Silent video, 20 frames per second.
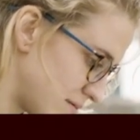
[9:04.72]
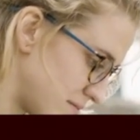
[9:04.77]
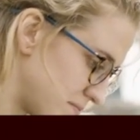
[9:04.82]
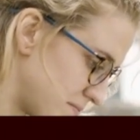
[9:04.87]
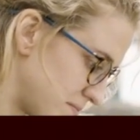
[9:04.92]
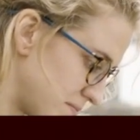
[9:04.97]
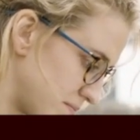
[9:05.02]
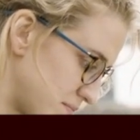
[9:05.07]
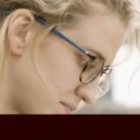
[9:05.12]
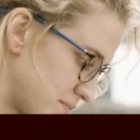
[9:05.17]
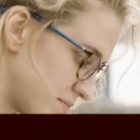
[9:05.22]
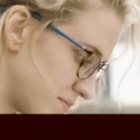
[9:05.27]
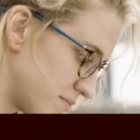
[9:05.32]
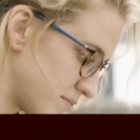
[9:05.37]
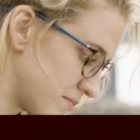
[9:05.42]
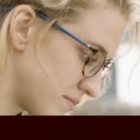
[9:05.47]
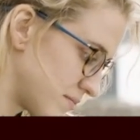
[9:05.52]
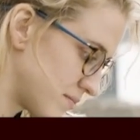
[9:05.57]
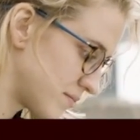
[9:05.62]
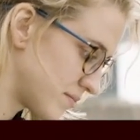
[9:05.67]
to read and
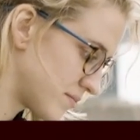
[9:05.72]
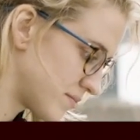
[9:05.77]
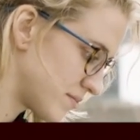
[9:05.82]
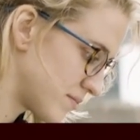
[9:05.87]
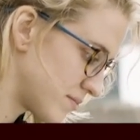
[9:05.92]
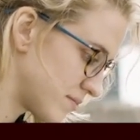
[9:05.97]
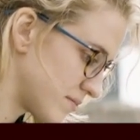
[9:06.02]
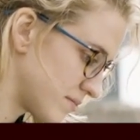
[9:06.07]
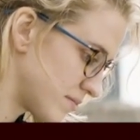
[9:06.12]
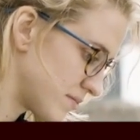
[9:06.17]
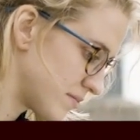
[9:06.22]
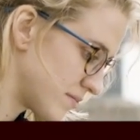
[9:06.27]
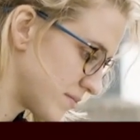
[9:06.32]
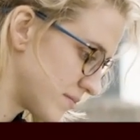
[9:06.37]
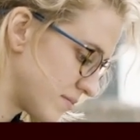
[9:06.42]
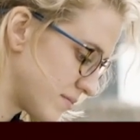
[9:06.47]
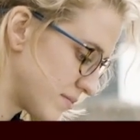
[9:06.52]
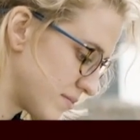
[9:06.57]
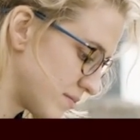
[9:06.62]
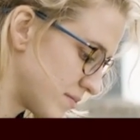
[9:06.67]
appreciate
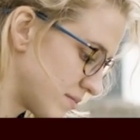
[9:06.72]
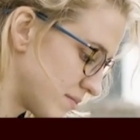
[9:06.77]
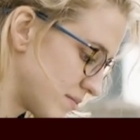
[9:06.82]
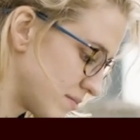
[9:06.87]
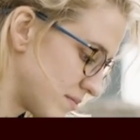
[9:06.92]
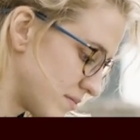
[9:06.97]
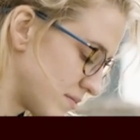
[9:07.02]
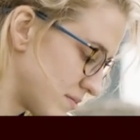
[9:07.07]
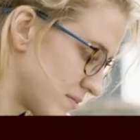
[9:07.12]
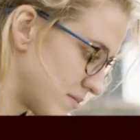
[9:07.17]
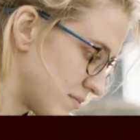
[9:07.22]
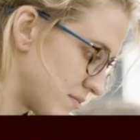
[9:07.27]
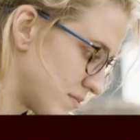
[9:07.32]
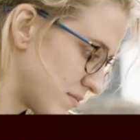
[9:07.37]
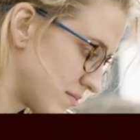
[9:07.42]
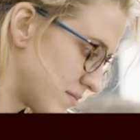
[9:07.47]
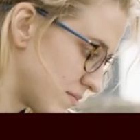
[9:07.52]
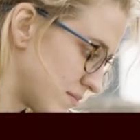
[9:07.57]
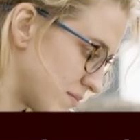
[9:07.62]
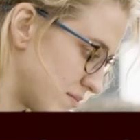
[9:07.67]
the
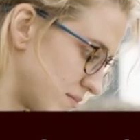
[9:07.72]
canonized